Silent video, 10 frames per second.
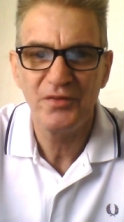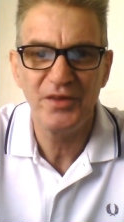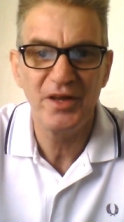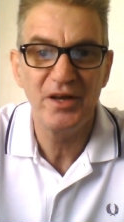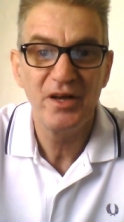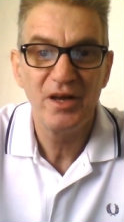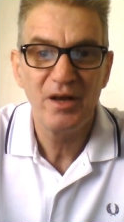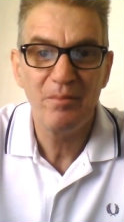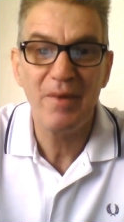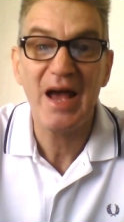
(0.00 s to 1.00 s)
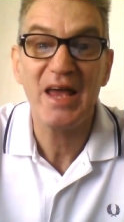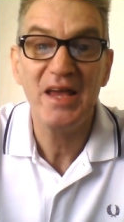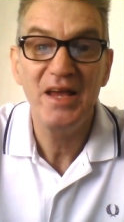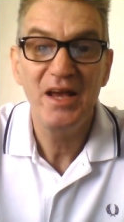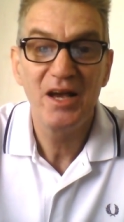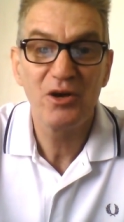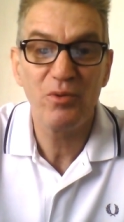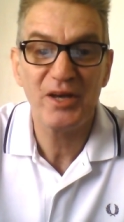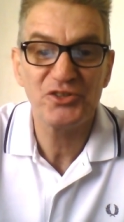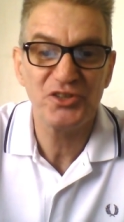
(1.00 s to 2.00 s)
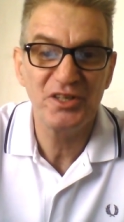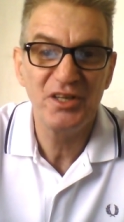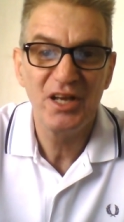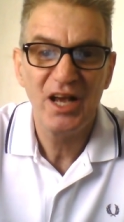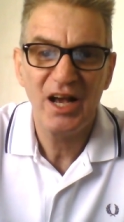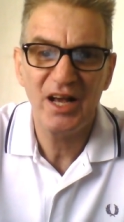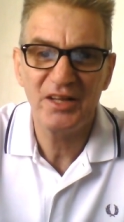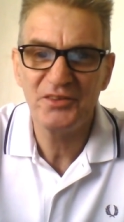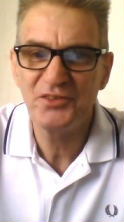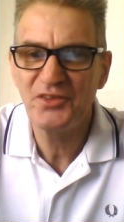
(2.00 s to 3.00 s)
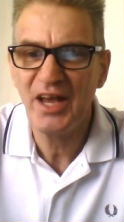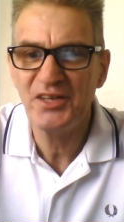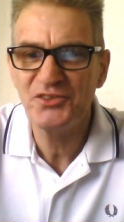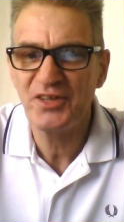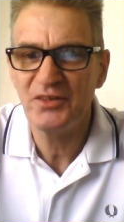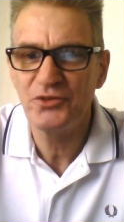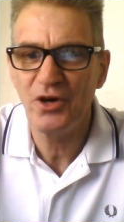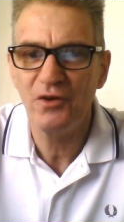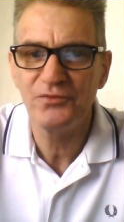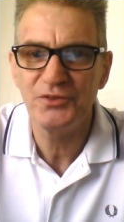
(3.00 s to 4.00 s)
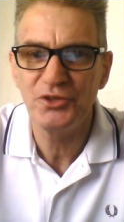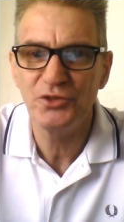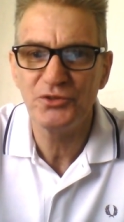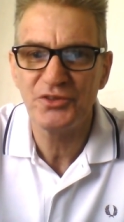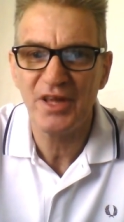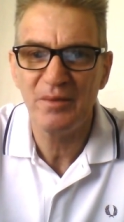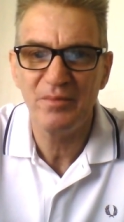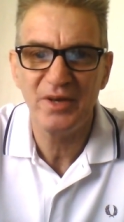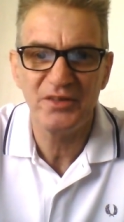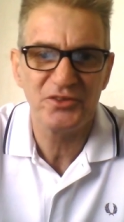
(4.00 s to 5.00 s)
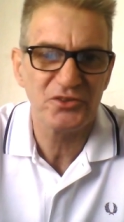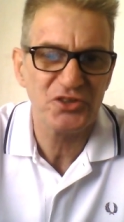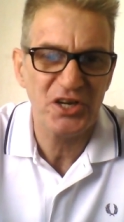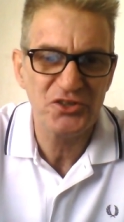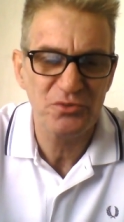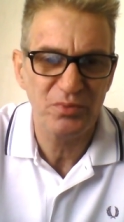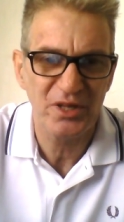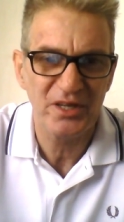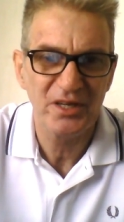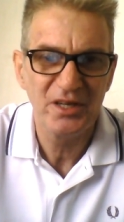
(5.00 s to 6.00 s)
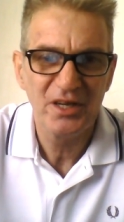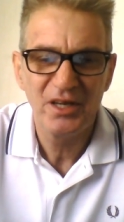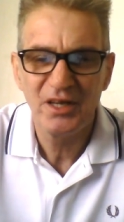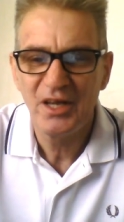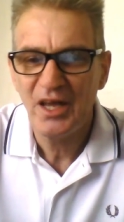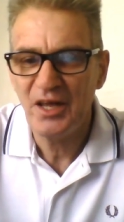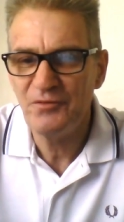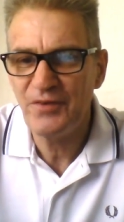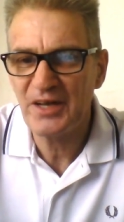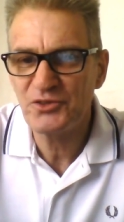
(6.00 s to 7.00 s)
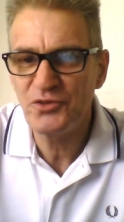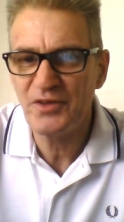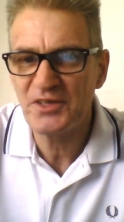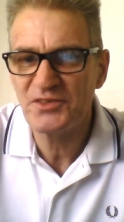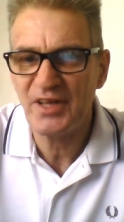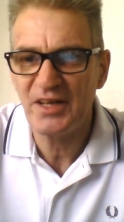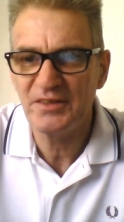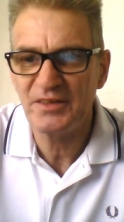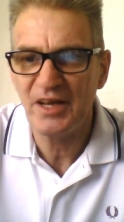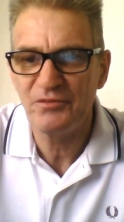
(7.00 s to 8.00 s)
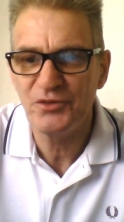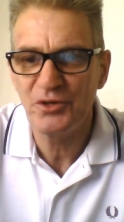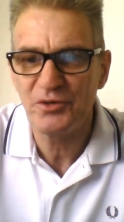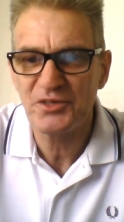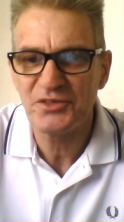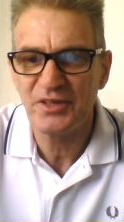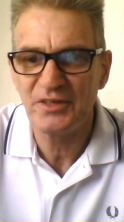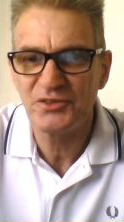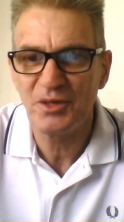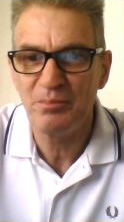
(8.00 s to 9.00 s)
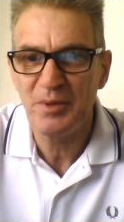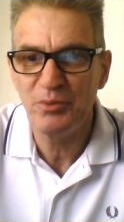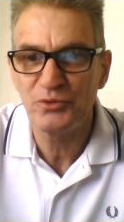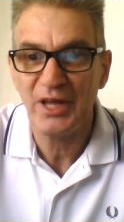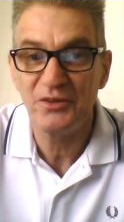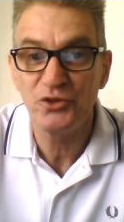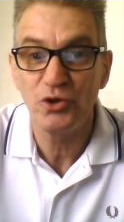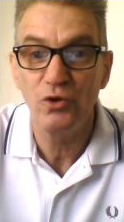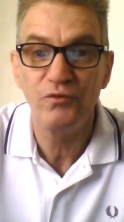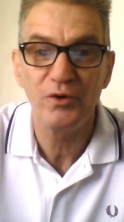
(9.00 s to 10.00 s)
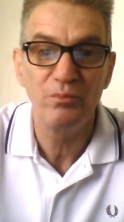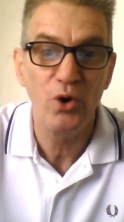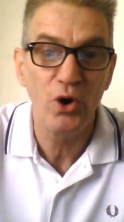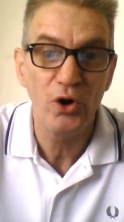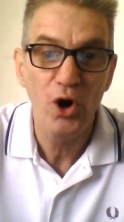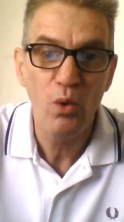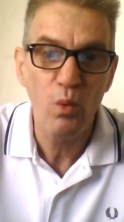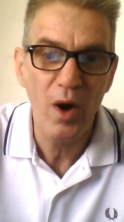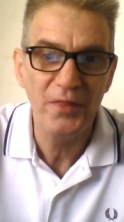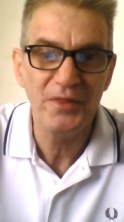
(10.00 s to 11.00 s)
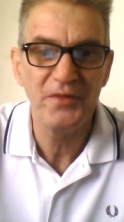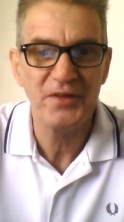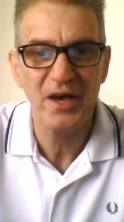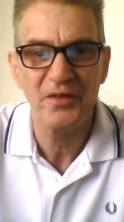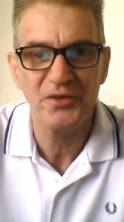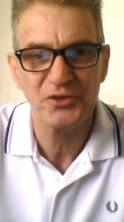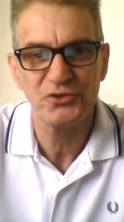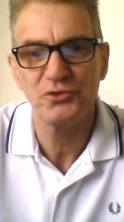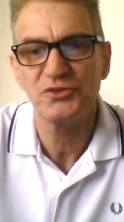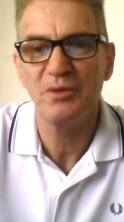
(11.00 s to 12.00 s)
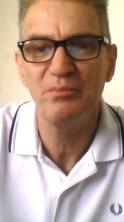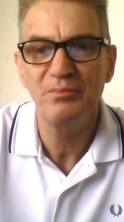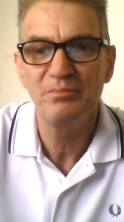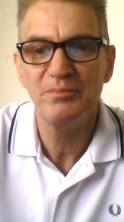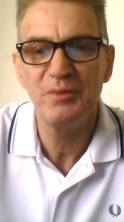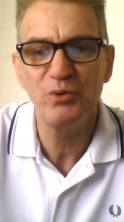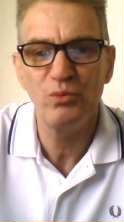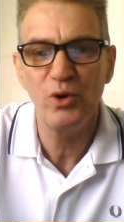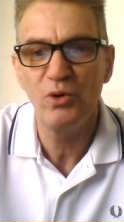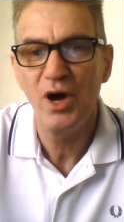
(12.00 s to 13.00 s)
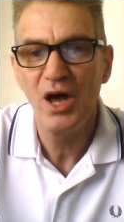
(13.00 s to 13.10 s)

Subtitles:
the my question, and Thais tend to often use them interchangeably. In fact, to the extent I've noticed that some people tend to go for more one than the other. So some people will